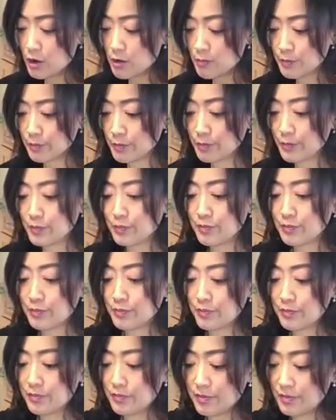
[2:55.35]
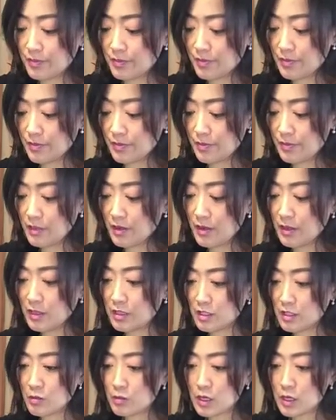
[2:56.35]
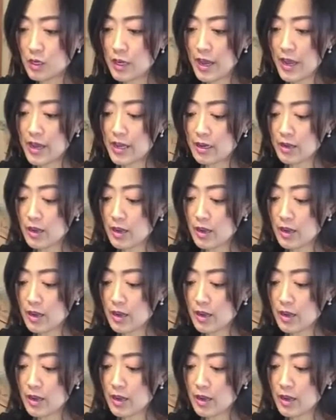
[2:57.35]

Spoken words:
So I'm gonna add